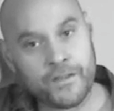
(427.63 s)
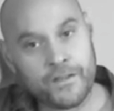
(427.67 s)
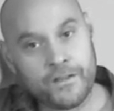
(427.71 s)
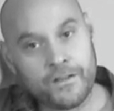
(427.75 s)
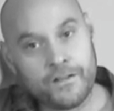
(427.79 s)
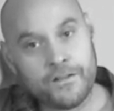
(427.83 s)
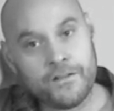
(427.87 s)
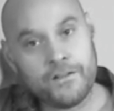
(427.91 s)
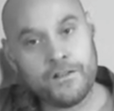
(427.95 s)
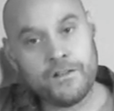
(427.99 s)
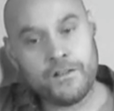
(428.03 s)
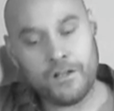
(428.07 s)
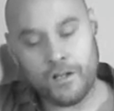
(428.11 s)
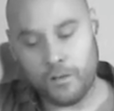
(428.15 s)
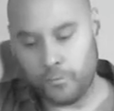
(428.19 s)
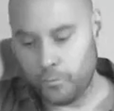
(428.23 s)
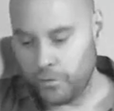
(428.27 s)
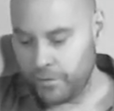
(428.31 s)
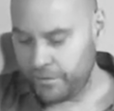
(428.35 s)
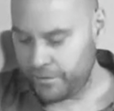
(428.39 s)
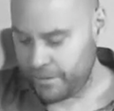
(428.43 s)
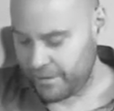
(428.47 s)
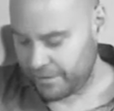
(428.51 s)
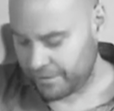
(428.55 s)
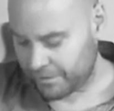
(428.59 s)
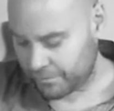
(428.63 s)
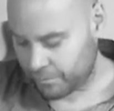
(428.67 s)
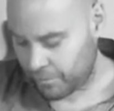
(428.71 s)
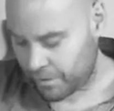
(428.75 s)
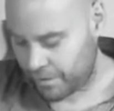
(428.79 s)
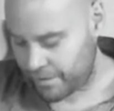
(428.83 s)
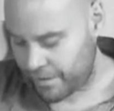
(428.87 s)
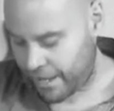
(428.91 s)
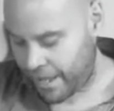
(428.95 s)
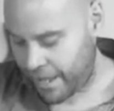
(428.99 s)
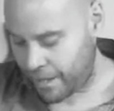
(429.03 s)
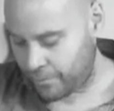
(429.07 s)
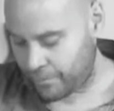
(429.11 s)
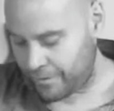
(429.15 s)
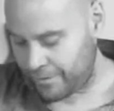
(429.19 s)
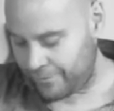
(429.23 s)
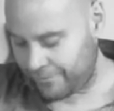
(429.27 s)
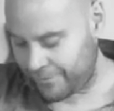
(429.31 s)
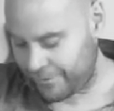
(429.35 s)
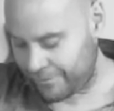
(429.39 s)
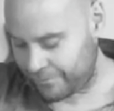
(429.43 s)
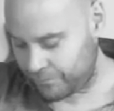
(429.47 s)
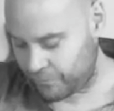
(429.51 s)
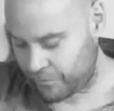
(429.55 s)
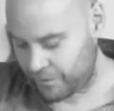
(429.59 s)
And with this one,
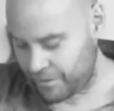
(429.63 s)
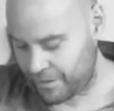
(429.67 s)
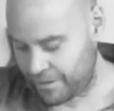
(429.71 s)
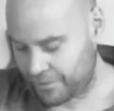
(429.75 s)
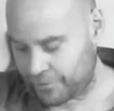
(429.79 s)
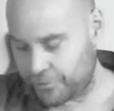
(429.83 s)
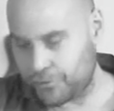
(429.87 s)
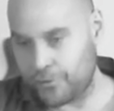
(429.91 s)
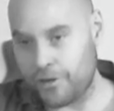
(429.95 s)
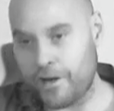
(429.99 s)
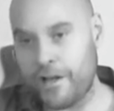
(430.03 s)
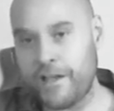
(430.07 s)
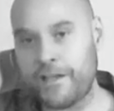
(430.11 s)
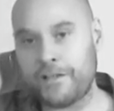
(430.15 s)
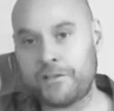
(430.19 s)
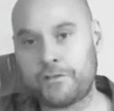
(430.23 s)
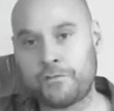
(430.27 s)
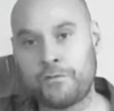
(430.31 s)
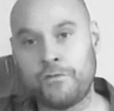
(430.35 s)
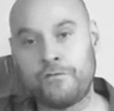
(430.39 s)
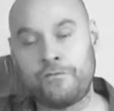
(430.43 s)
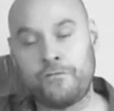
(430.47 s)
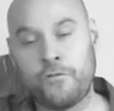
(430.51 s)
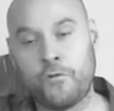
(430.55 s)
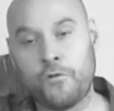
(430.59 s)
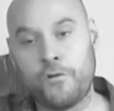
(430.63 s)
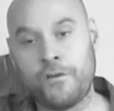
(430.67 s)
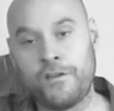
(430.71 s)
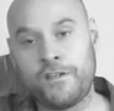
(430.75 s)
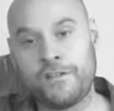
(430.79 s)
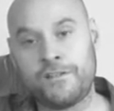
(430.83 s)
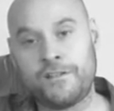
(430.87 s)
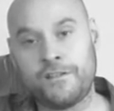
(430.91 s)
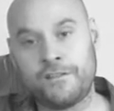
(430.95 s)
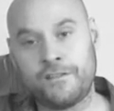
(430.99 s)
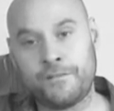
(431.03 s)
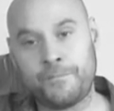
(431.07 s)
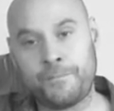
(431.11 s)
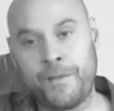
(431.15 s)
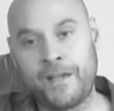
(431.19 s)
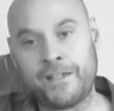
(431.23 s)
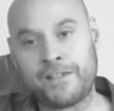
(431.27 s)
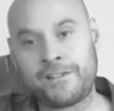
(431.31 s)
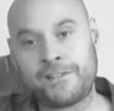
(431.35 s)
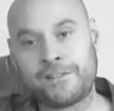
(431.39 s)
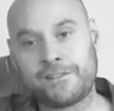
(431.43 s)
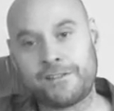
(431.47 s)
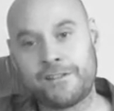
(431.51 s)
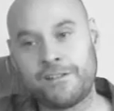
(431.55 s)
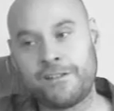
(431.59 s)
however, we are trying to avoid the
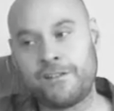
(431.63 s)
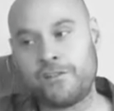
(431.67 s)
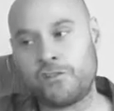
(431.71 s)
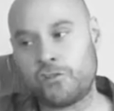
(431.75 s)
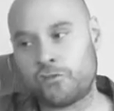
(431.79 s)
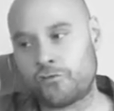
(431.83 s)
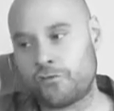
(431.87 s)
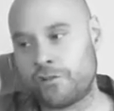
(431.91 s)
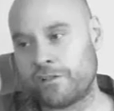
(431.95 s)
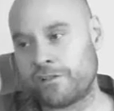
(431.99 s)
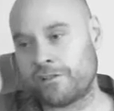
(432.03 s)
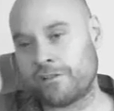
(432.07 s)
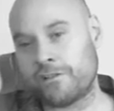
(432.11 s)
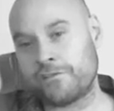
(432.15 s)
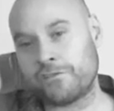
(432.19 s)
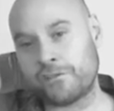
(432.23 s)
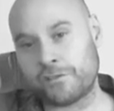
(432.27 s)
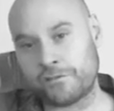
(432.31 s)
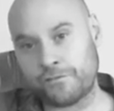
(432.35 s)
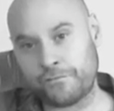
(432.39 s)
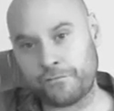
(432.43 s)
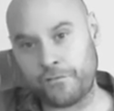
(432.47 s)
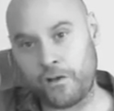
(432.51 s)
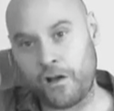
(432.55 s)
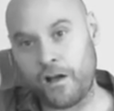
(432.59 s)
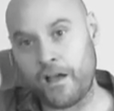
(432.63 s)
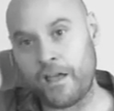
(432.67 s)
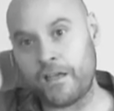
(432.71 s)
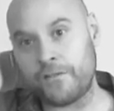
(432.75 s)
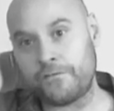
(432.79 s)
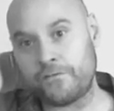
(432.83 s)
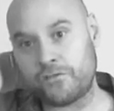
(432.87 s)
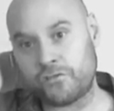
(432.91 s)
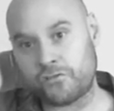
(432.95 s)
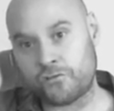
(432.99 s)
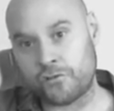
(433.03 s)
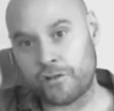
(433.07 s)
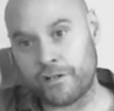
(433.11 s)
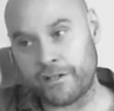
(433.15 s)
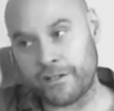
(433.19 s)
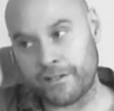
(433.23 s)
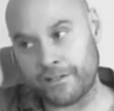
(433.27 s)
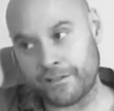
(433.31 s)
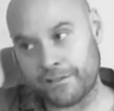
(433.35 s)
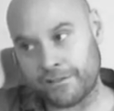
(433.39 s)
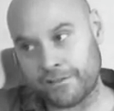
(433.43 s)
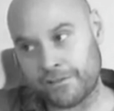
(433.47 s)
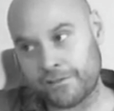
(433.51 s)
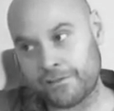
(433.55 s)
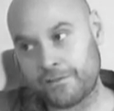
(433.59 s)
bass E string, so that's just 5
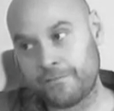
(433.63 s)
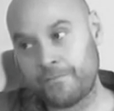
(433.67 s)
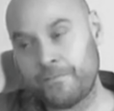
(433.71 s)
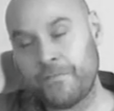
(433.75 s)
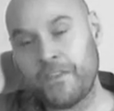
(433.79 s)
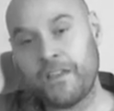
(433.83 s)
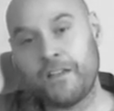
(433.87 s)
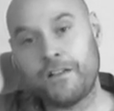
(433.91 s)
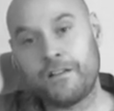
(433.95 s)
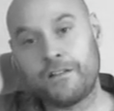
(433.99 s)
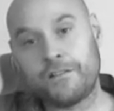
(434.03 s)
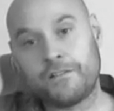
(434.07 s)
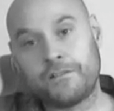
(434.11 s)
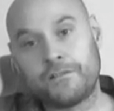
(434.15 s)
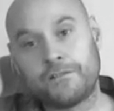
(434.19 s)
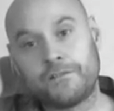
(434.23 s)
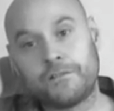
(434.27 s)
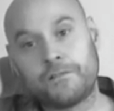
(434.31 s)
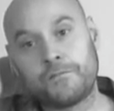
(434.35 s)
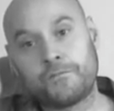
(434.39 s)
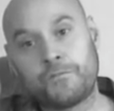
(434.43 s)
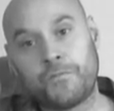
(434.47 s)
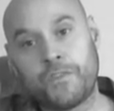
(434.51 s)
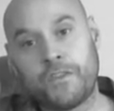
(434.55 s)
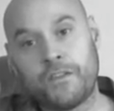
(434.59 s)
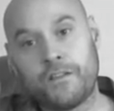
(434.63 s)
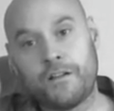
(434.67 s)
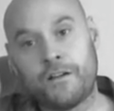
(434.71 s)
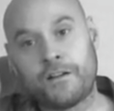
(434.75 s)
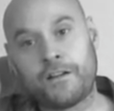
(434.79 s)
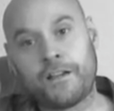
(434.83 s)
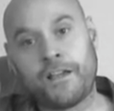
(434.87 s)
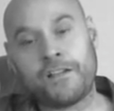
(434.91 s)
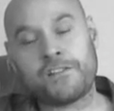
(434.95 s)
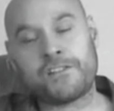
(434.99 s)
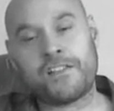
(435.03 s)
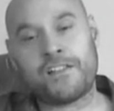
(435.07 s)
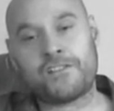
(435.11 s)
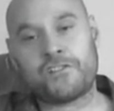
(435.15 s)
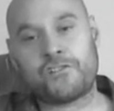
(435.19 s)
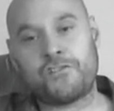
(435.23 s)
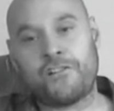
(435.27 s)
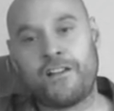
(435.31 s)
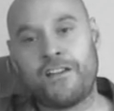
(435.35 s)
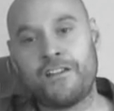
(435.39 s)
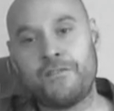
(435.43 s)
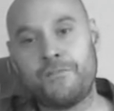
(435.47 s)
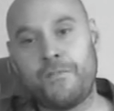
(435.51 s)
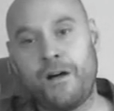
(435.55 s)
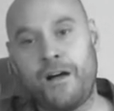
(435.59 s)
strings. Okay, so that's
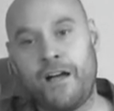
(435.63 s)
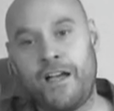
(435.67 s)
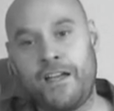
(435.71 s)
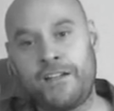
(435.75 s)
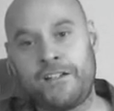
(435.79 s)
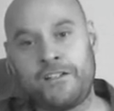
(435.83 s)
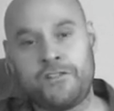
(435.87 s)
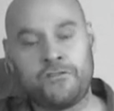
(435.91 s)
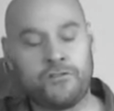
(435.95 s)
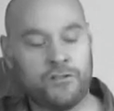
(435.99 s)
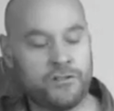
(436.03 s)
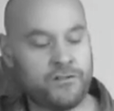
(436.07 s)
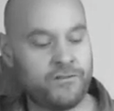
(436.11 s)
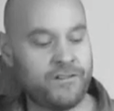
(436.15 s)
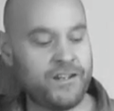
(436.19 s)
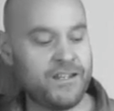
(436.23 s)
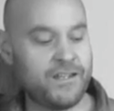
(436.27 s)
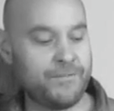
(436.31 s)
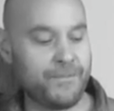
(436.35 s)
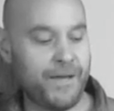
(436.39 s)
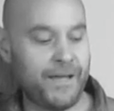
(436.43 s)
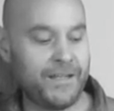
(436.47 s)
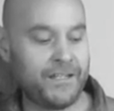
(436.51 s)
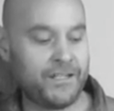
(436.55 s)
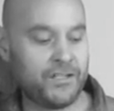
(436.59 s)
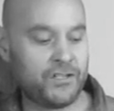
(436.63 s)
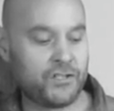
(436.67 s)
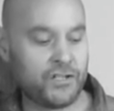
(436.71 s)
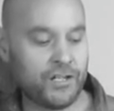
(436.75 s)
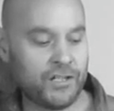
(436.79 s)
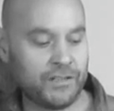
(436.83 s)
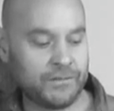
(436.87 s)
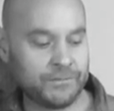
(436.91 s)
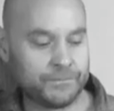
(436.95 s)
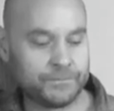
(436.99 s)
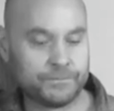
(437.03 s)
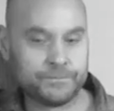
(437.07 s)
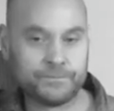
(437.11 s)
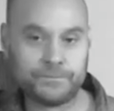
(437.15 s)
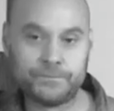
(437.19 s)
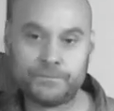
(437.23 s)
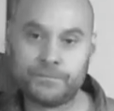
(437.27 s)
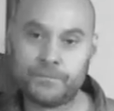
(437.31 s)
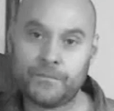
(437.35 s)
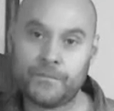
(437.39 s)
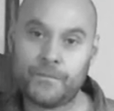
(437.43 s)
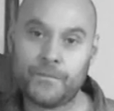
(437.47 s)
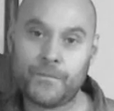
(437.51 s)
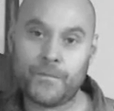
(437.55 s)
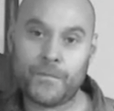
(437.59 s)
your A minor. You've got your E major,
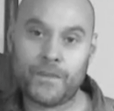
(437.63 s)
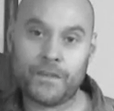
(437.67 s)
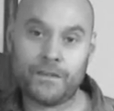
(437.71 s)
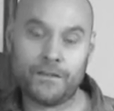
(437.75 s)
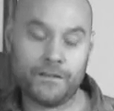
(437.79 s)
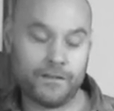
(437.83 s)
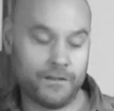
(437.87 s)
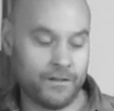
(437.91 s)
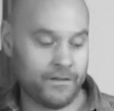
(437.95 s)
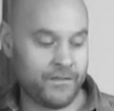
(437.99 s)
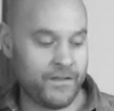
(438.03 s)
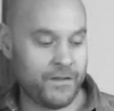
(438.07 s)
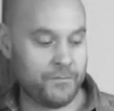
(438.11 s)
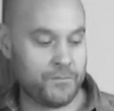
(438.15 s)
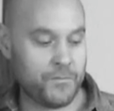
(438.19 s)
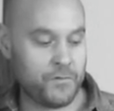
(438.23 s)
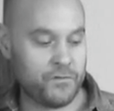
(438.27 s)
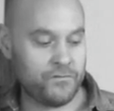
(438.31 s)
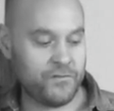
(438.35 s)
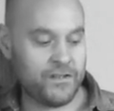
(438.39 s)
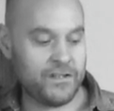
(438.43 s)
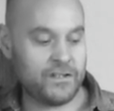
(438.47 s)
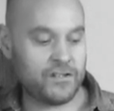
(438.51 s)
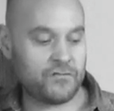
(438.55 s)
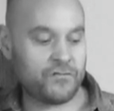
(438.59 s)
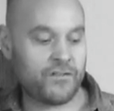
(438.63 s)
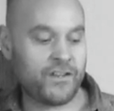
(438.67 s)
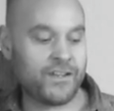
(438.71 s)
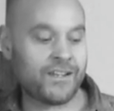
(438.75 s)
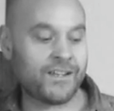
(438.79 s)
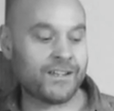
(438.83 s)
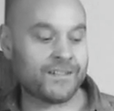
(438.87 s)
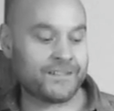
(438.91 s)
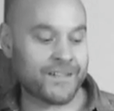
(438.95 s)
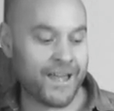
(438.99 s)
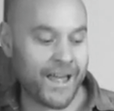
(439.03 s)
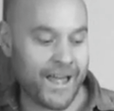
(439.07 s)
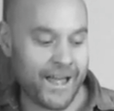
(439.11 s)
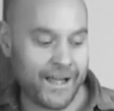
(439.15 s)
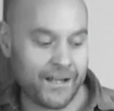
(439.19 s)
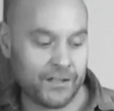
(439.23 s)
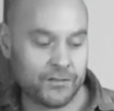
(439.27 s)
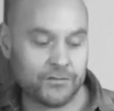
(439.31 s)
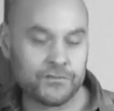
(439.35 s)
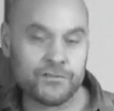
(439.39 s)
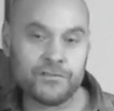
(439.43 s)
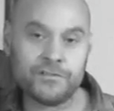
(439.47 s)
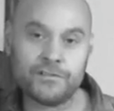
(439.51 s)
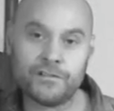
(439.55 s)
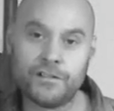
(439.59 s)
and then move each finger
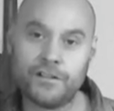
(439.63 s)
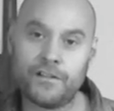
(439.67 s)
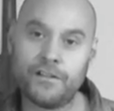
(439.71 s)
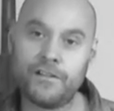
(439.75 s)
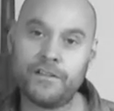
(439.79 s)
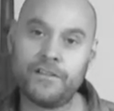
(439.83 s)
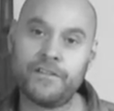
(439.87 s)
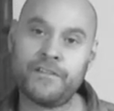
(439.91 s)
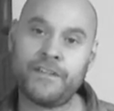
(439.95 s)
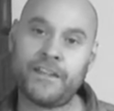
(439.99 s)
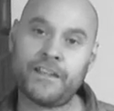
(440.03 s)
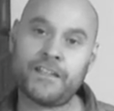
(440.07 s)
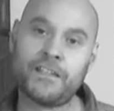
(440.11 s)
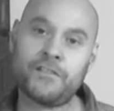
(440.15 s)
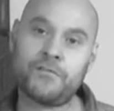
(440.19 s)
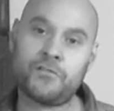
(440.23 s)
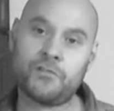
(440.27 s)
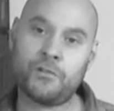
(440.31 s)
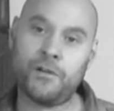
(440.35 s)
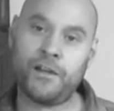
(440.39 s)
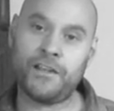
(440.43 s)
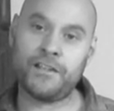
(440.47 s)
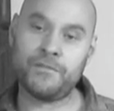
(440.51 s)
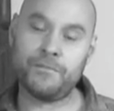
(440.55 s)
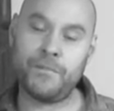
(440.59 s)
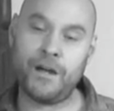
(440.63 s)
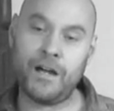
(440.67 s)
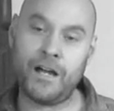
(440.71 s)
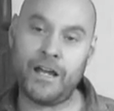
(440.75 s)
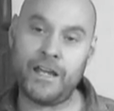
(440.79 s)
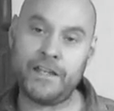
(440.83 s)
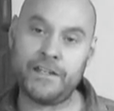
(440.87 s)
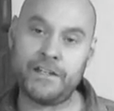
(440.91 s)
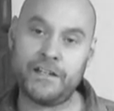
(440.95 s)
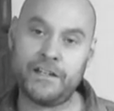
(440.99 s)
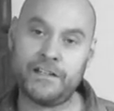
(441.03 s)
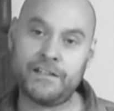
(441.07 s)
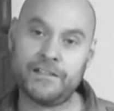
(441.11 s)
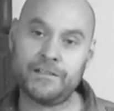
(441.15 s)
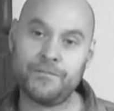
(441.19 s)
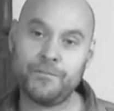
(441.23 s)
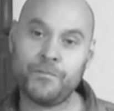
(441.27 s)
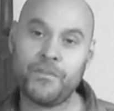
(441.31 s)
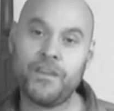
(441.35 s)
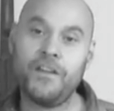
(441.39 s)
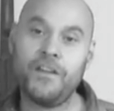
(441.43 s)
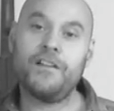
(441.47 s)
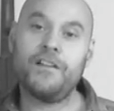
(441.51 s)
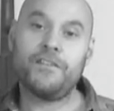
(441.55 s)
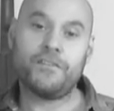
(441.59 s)
down, and that gives you A minor.
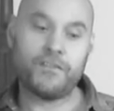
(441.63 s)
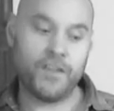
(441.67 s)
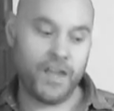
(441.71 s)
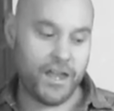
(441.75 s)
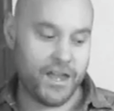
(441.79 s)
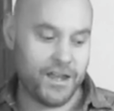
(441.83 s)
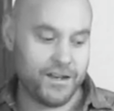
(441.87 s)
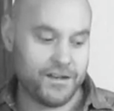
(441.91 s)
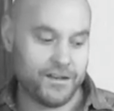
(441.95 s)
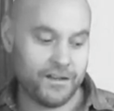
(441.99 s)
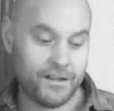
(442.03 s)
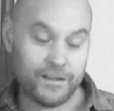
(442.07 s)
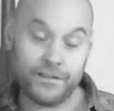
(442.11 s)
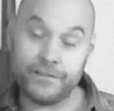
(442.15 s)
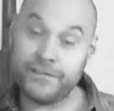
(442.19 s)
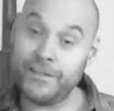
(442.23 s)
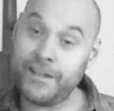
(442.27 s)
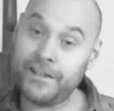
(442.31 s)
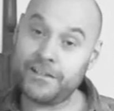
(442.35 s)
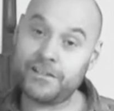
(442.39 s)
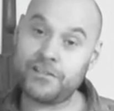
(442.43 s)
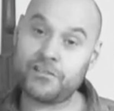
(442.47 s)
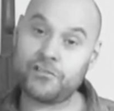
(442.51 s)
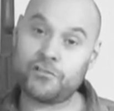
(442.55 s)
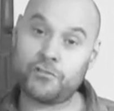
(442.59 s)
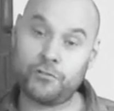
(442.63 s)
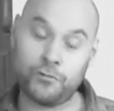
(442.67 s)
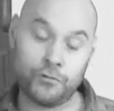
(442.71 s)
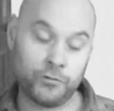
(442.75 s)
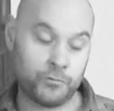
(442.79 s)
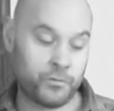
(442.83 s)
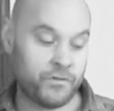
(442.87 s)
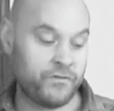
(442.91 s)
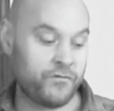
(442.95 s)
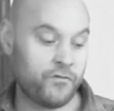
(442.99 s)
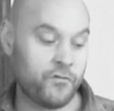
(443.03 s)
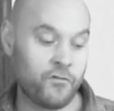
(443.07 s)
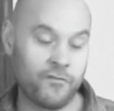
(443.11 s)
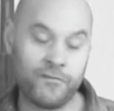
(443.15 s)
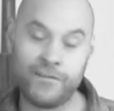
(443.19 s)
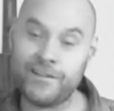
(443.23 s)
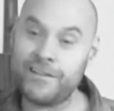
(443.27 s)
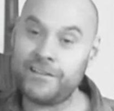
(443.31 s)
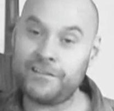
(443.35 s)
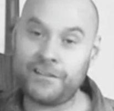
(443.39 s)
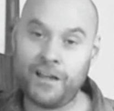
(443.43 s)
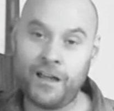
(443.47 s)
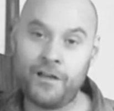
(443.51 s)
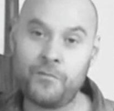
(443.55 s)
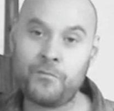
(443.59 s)
Then, next chord we've
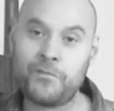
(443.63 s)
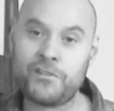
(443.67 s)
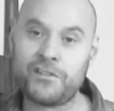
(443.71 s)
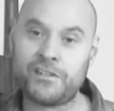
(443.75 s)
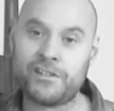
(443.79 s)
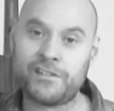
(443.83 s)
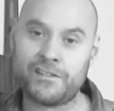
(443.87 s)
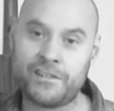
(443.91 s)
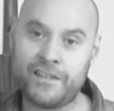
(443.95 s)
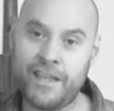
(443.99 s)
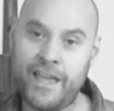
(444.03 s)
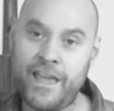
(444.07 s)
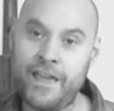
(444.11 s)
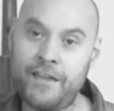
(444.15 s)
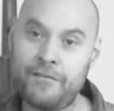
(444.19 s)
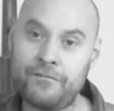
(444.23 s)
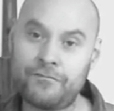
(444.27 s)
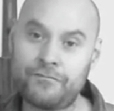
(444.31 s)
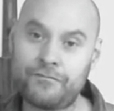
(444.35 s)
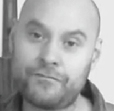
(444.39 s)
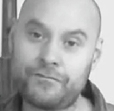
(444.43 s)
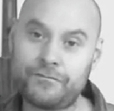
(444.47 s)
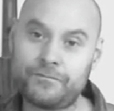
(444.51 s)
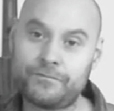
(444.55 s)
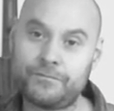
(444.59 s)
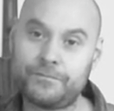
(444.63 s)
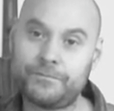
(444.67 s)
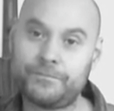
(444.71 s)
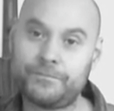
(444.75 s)
already done, which is the F.